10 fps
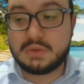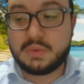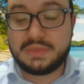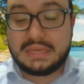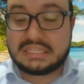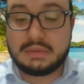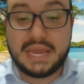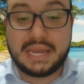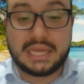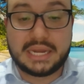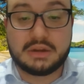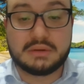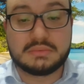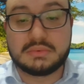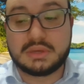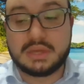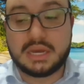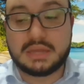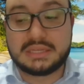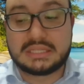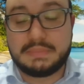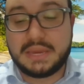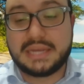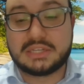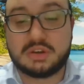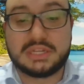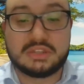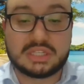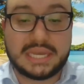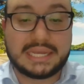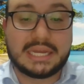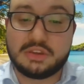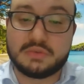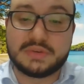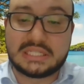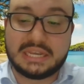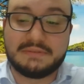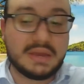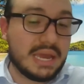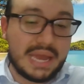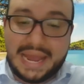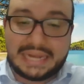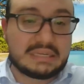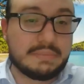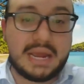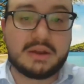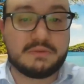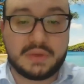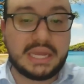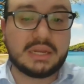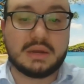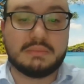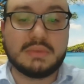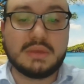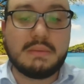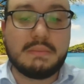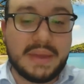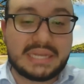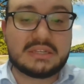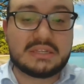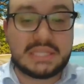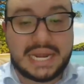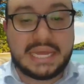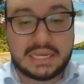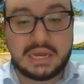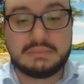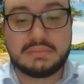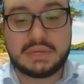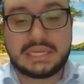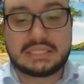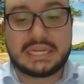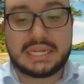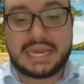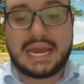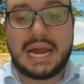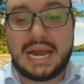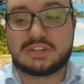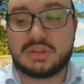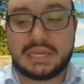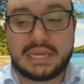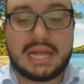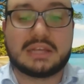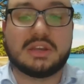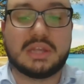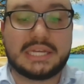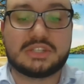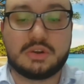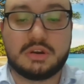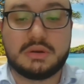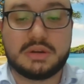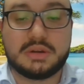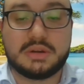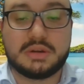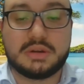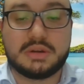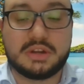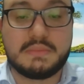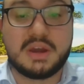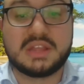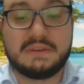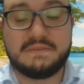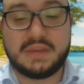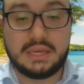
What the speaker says: with this CPA letter, the CPA is going to state that you receive X amount of income. Based on that income is that the Caja actually calculates your your monthly fee.